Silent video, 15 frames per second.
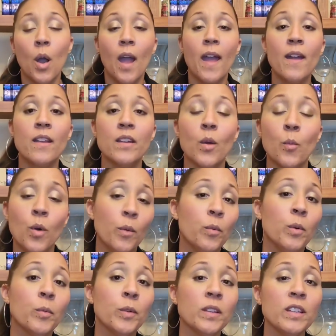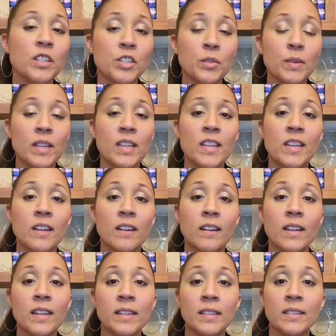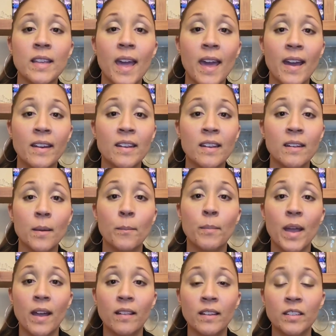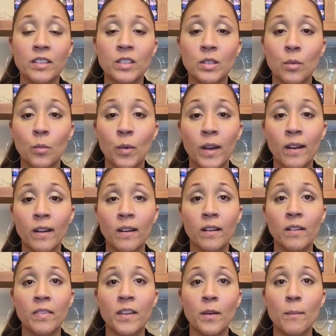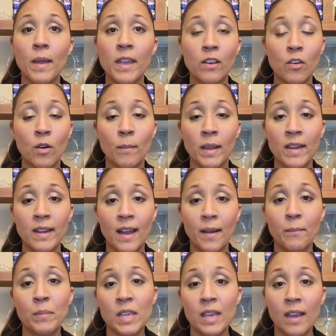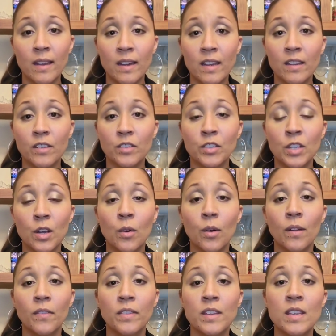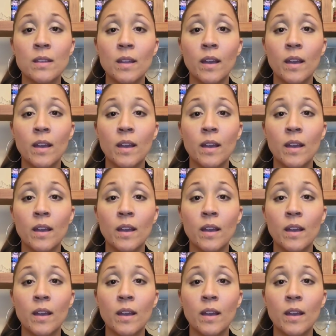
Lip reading: And what we're really doing here is adding balance where there may or may not be any. So the